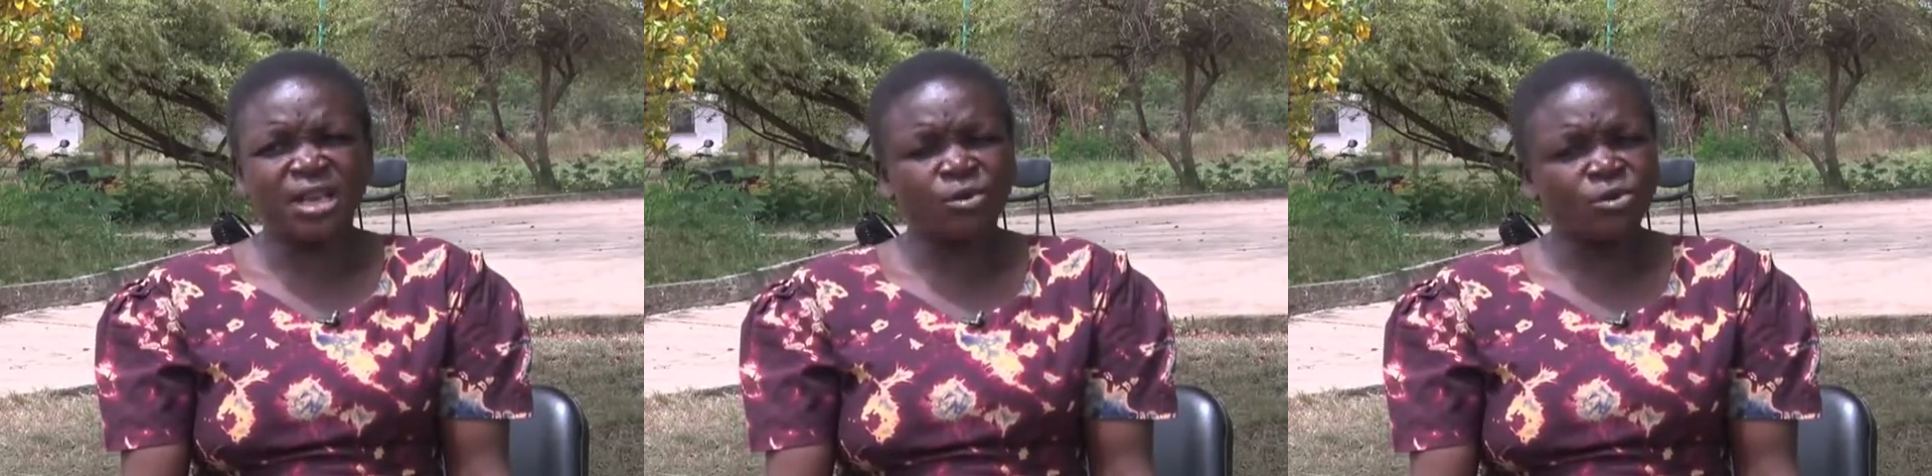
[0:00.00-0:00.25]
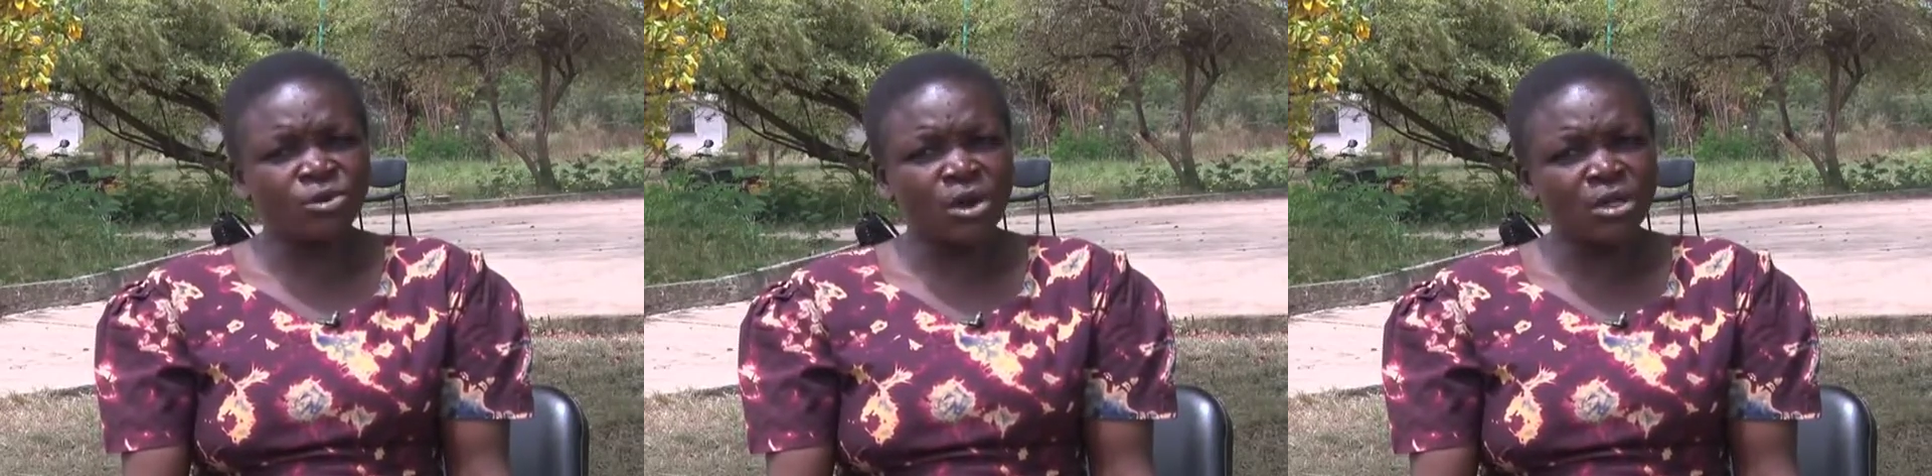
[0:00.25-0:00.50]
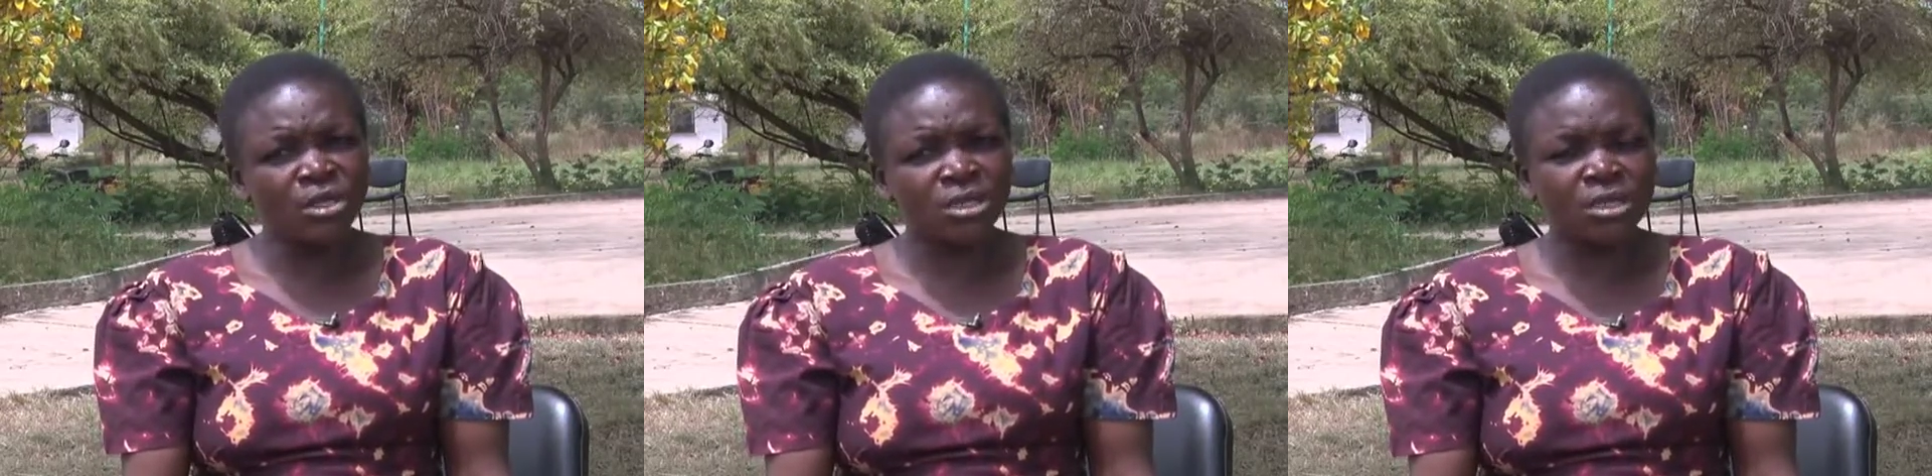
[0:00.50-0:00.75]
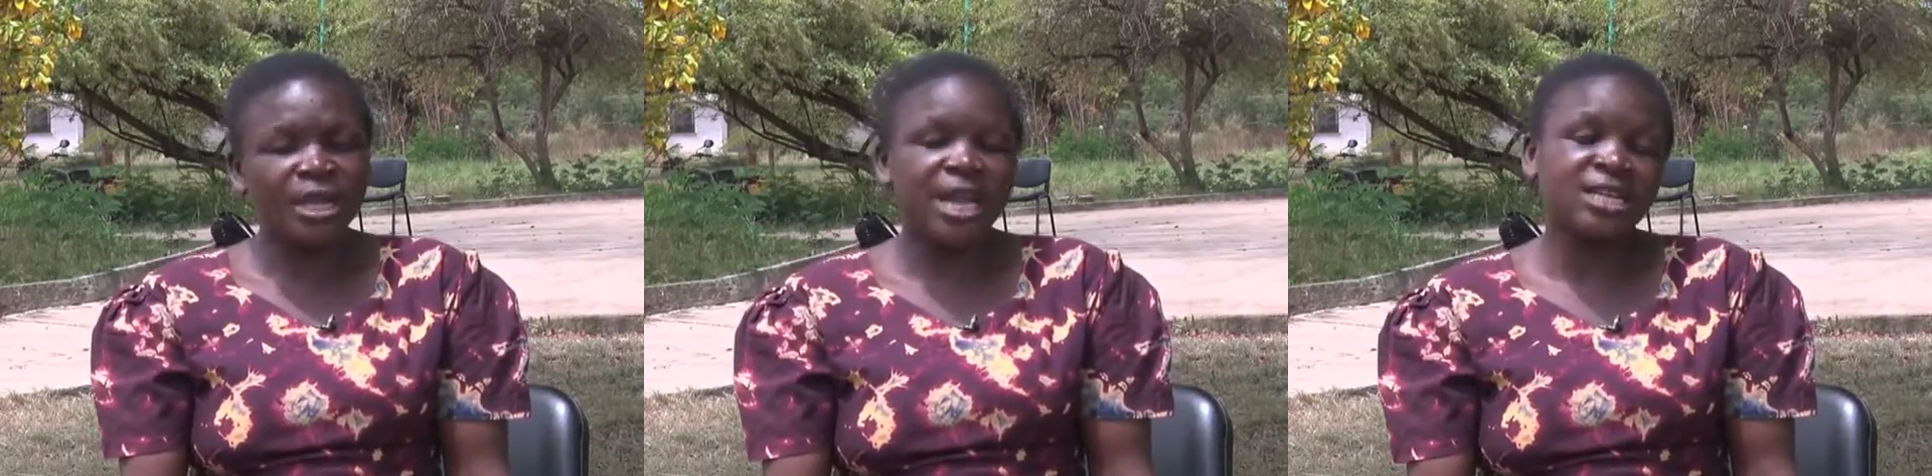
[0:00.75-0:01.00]
they could not
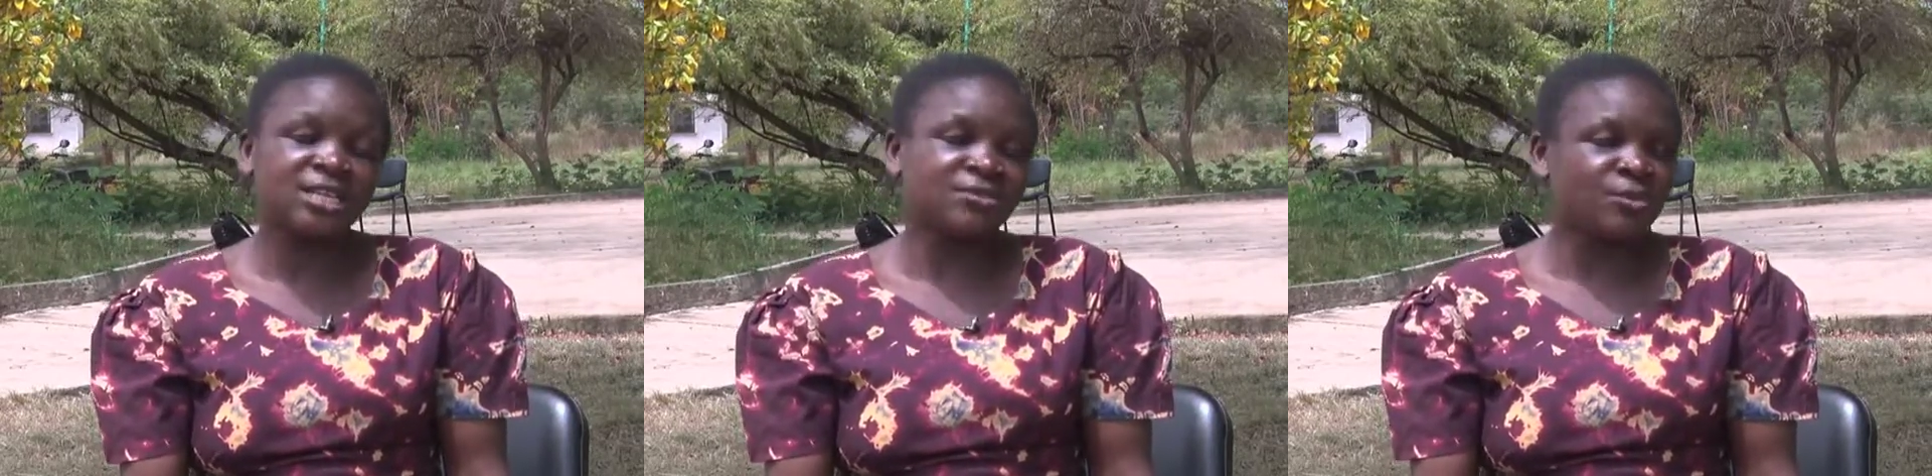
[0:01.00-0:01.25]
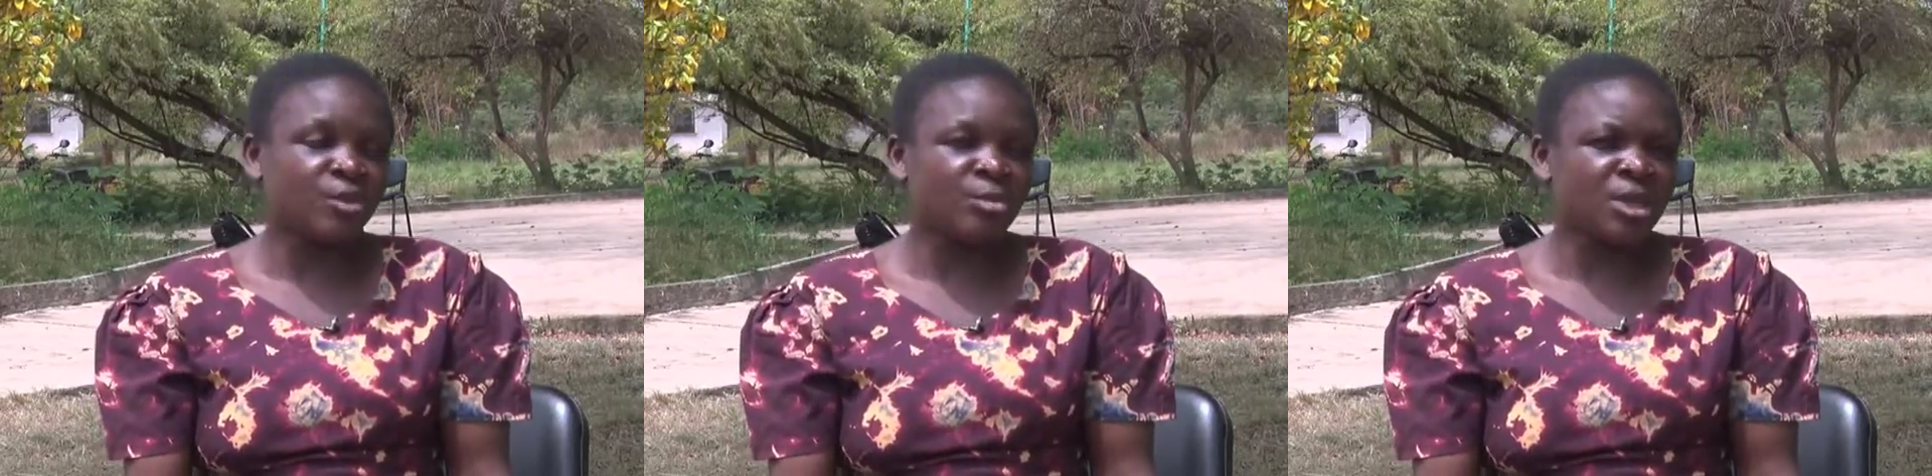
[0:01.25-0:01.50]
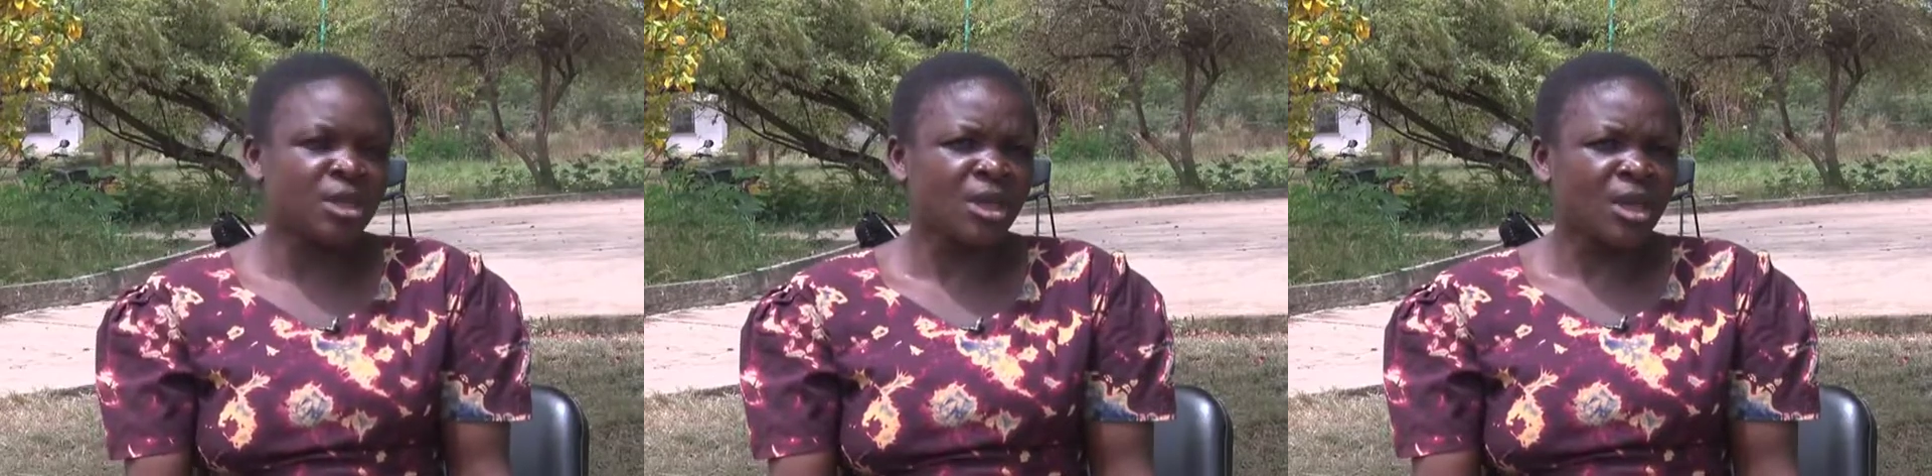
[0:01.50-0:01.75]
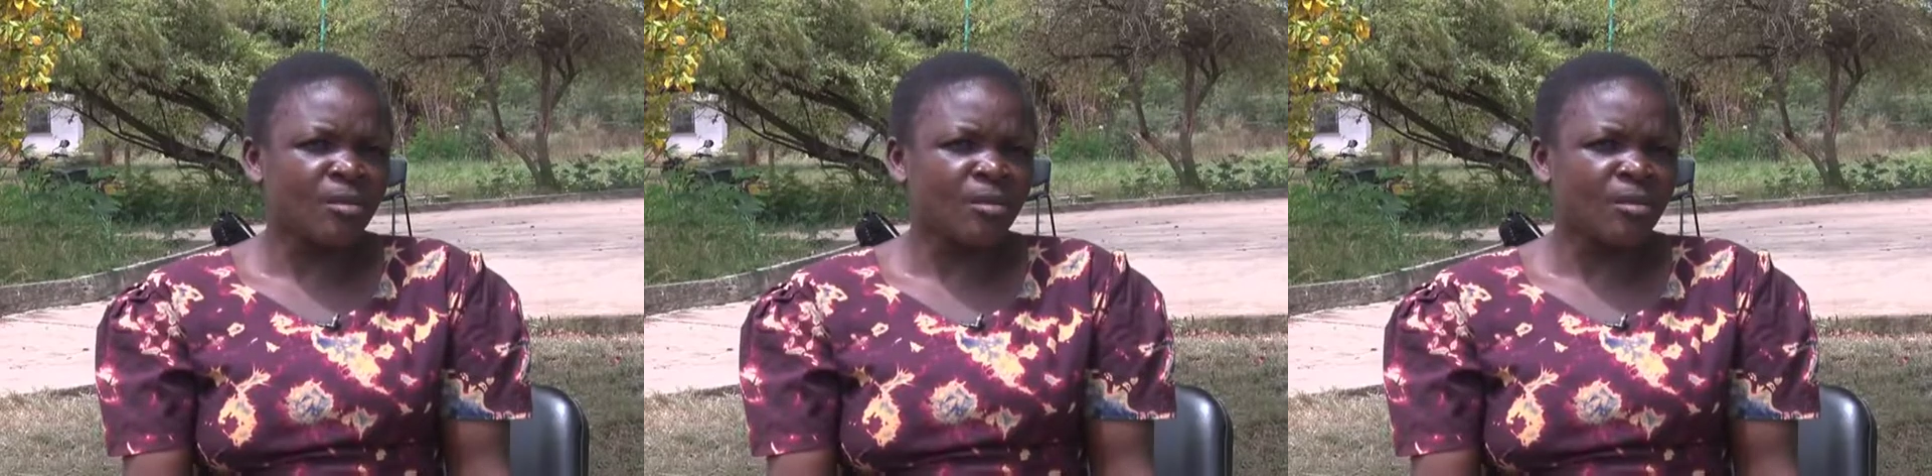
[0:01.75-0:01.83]
get it for me.